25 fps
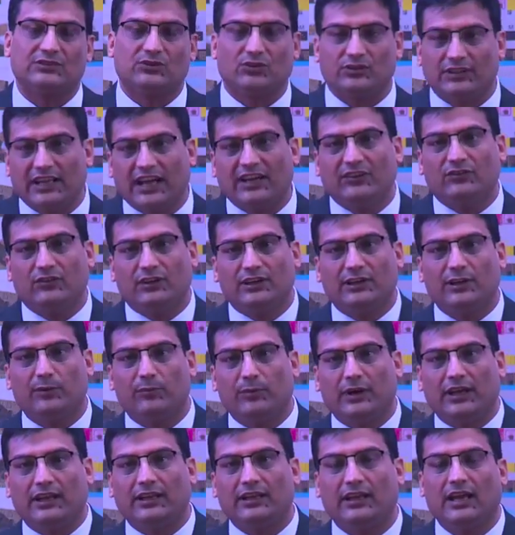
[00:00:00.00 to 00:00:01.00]
So that will
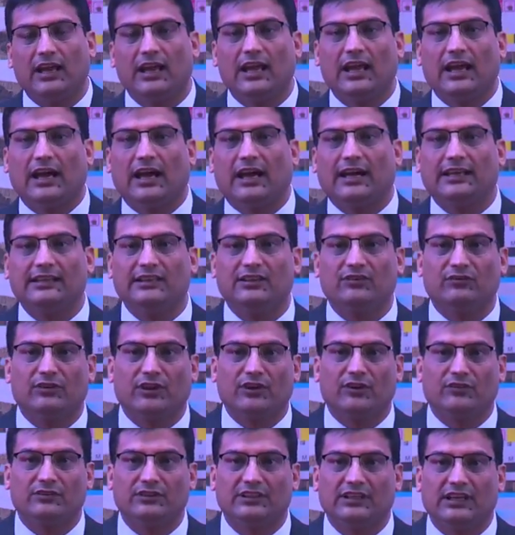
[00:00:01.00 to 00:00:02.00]
remain, I think,
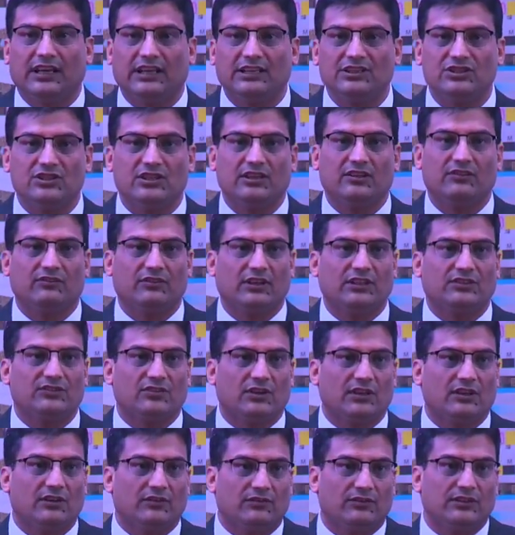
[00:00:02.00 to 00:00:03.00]
one of the engine which
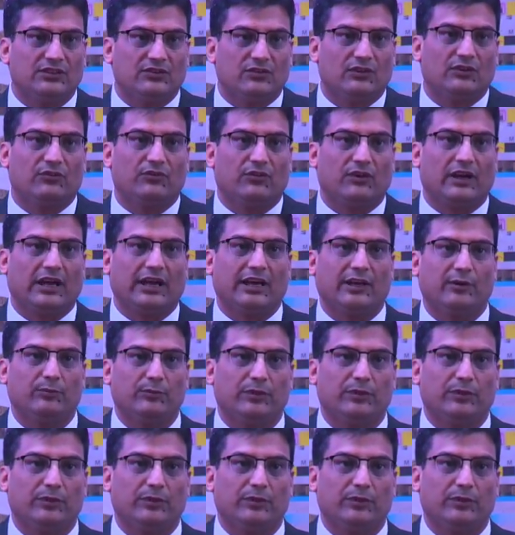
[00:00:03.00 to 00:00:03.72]
will fire